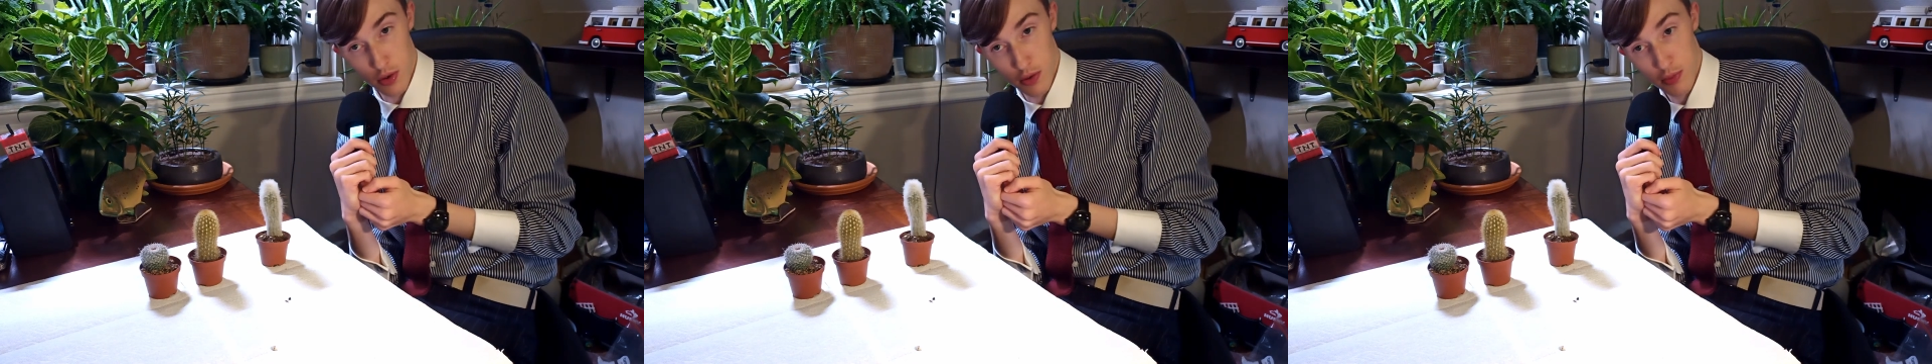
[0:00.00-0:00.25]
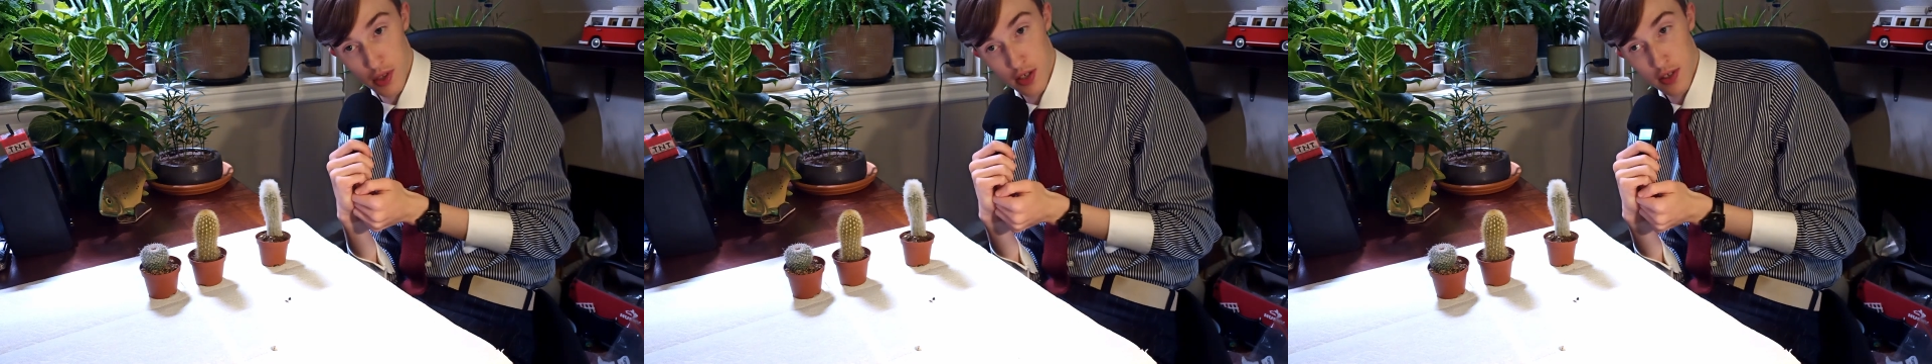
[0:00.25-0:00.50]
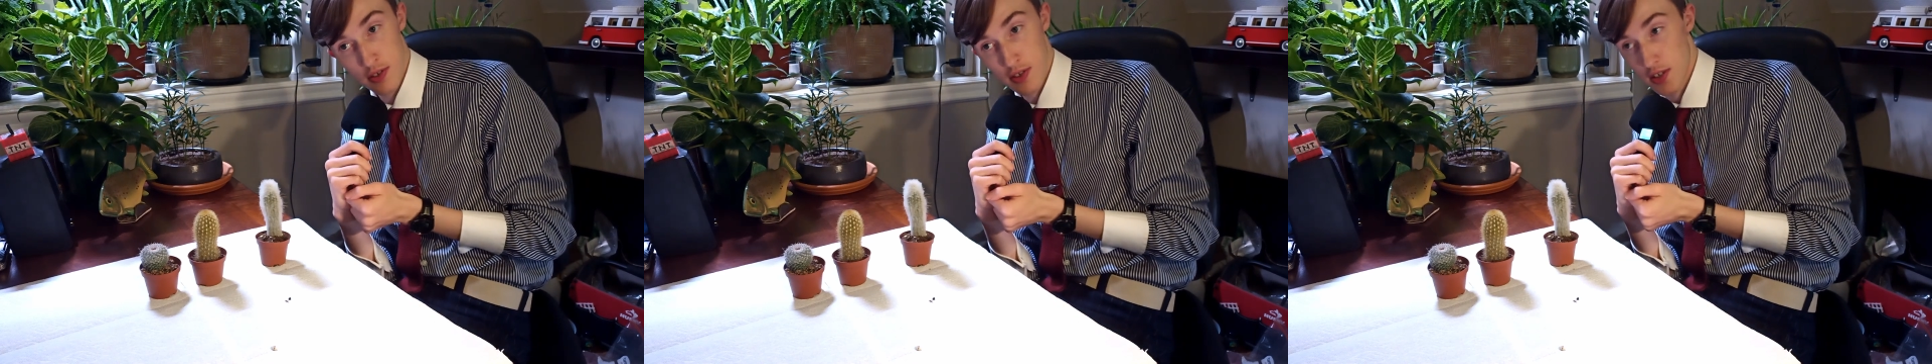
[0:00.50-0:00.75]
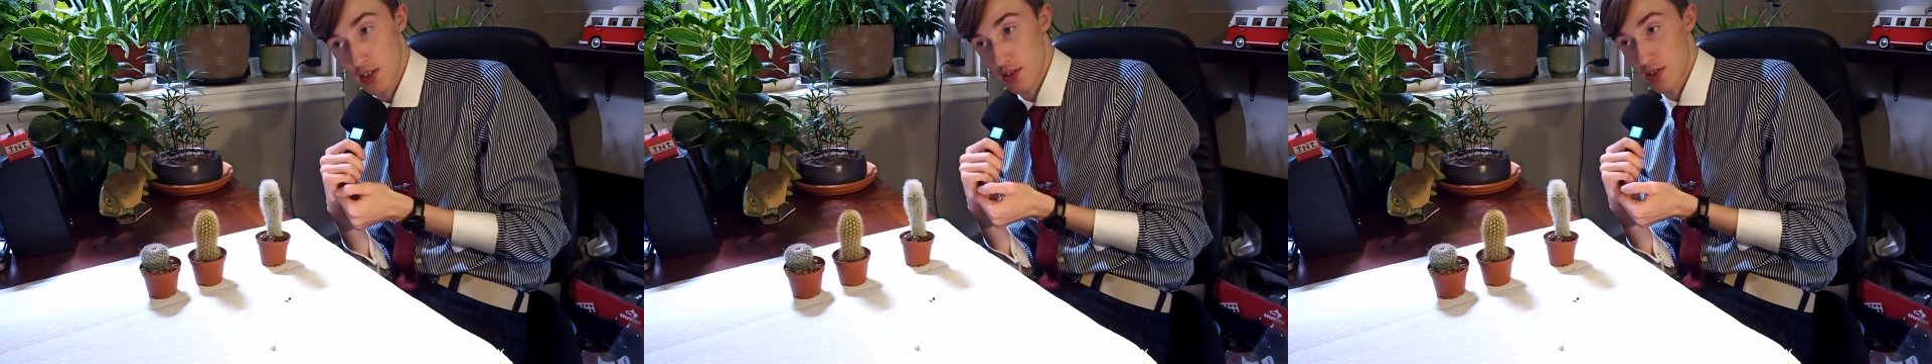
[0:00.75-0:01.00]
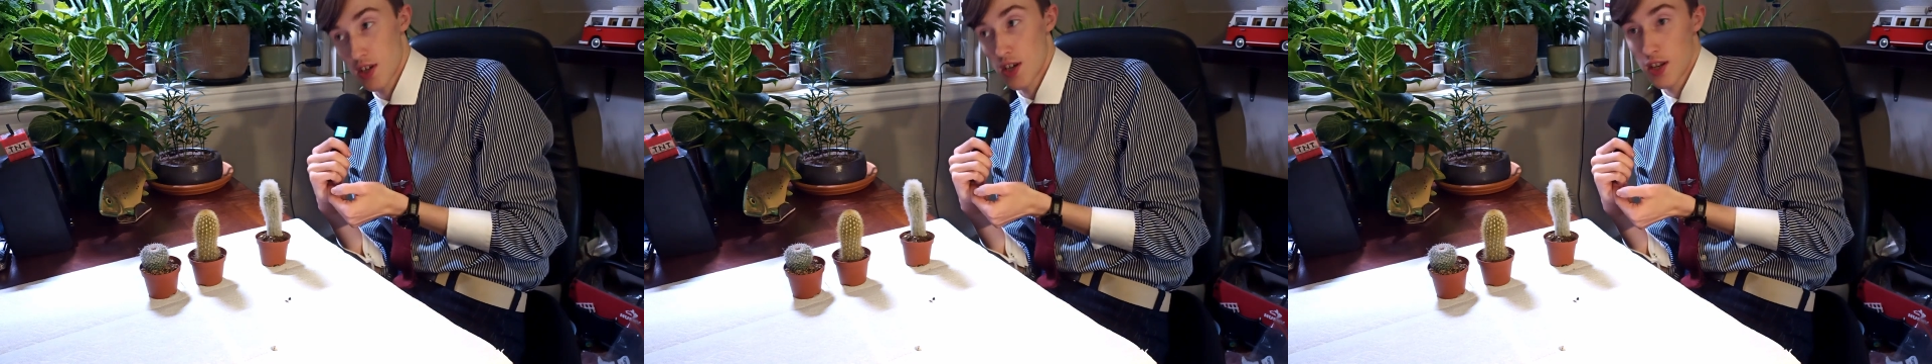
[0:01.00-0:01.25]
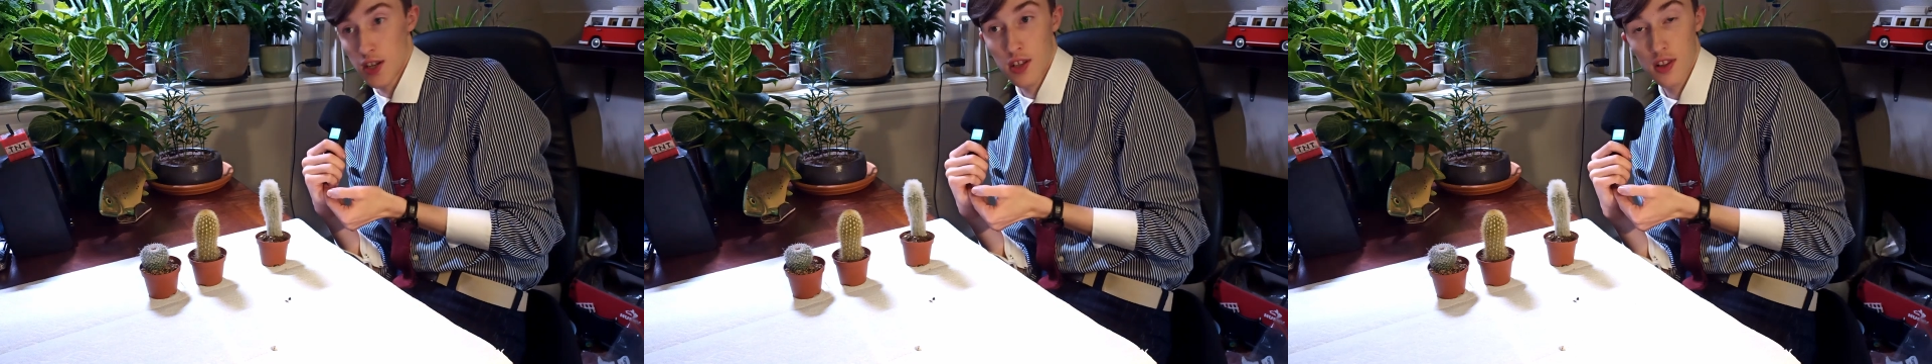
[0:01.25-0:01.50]
or place that doesn't
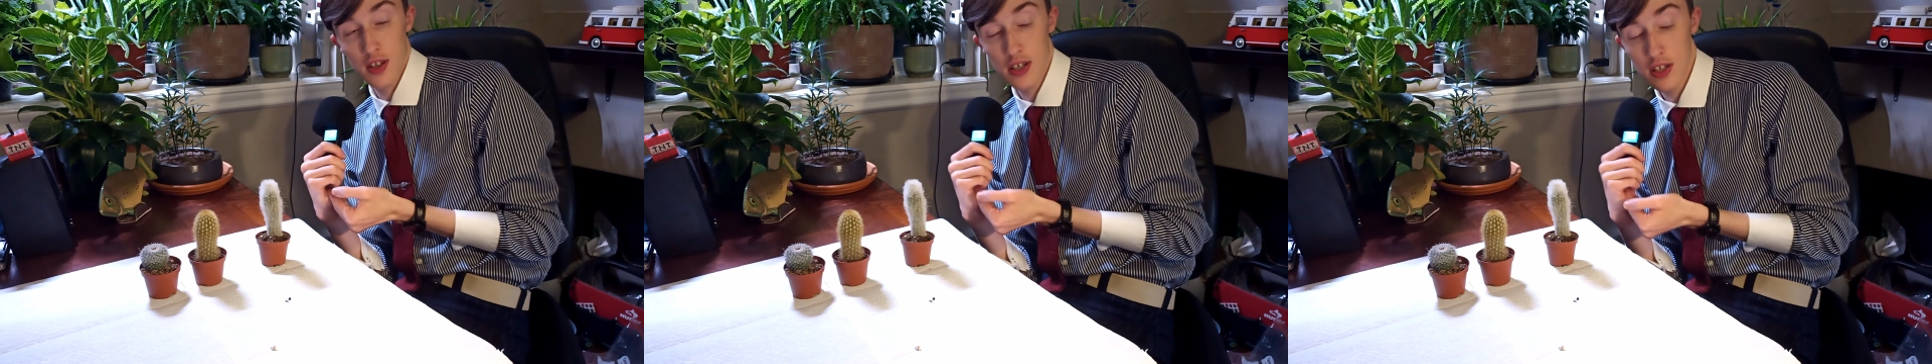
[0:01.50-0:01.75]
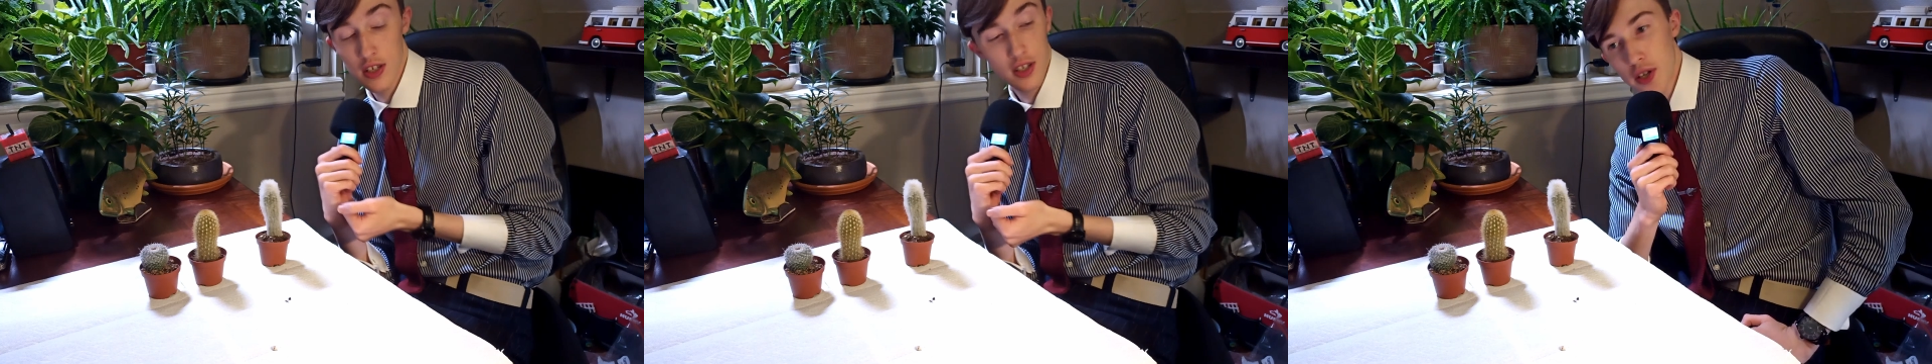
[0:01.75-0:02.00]
get any light.